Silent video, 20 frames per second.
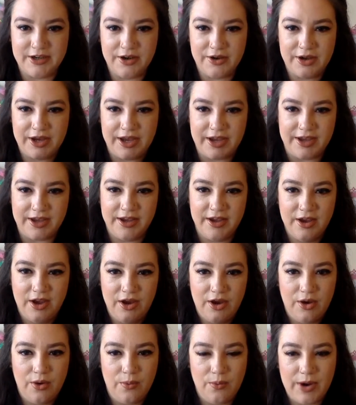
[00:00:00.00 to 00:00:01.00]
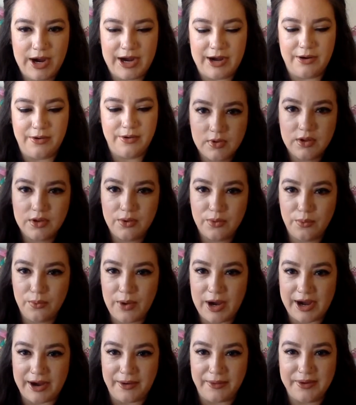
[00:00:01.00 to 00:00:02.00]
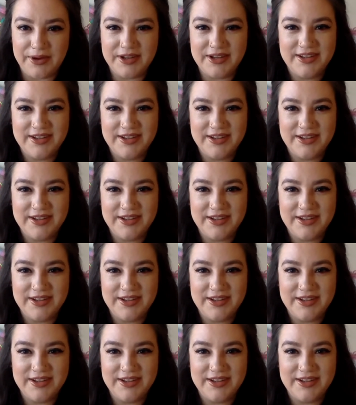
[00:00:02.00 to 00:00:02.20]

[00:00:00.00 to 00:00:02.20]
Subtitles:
Okay. Wow. Wow.